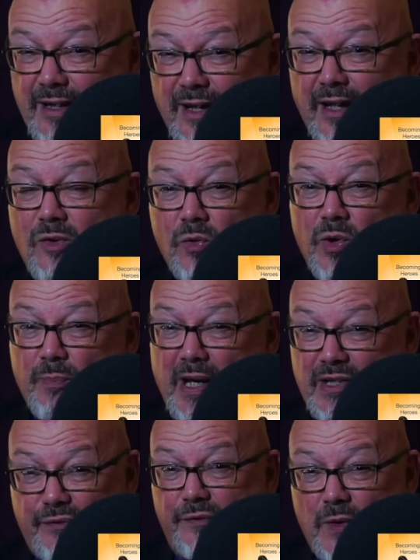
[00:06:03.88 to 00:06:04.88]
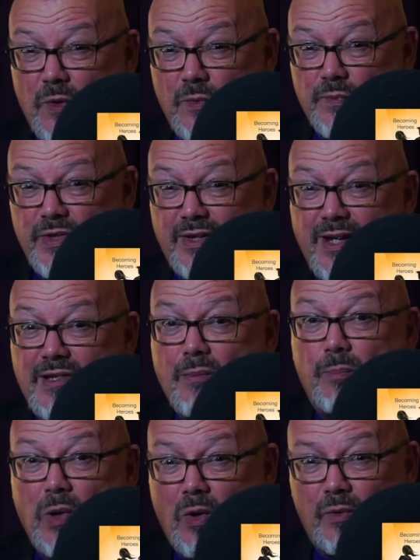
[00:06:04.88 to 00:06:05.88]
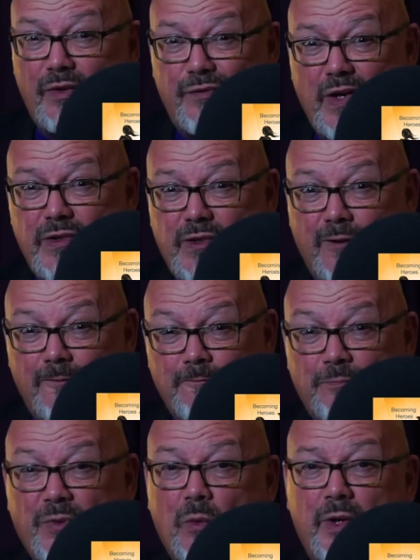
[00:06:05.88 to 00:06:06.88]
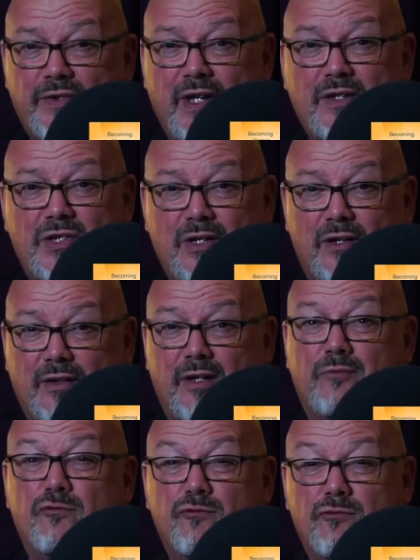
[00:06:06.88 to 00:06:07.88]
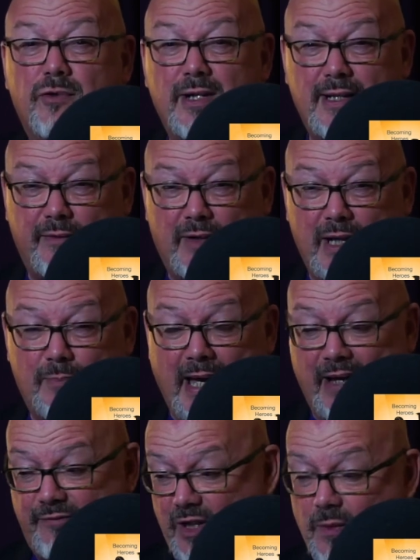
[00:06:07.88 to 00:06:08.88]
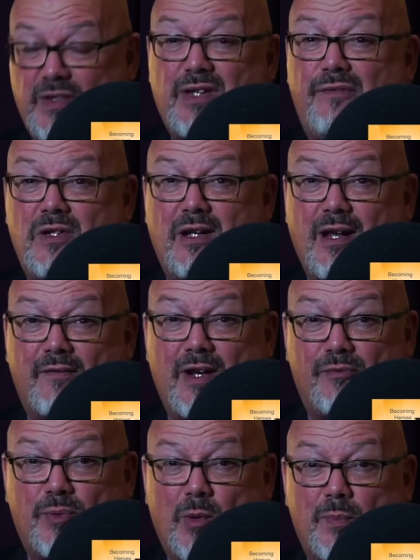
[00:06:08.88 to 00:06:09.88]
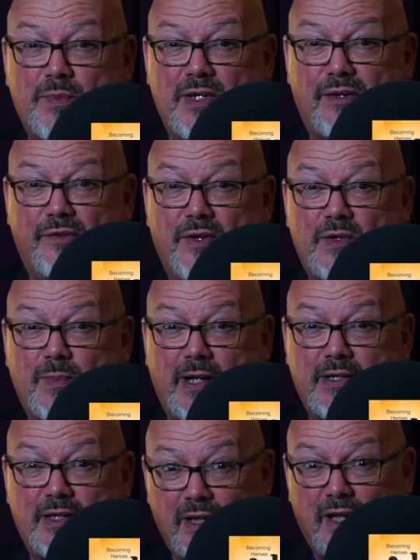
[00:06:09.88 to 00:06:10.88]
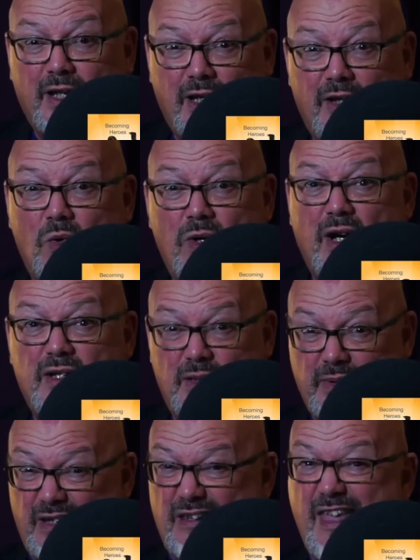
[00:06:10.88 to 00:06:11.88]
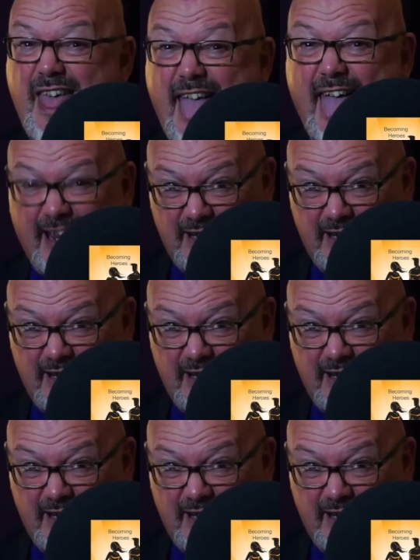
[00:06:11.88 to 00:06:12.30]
in all the best films, there's a plot reversal where things start going really, really bad for you, as if you didn't have enough problems in the first place. It all goes a bit, yeah.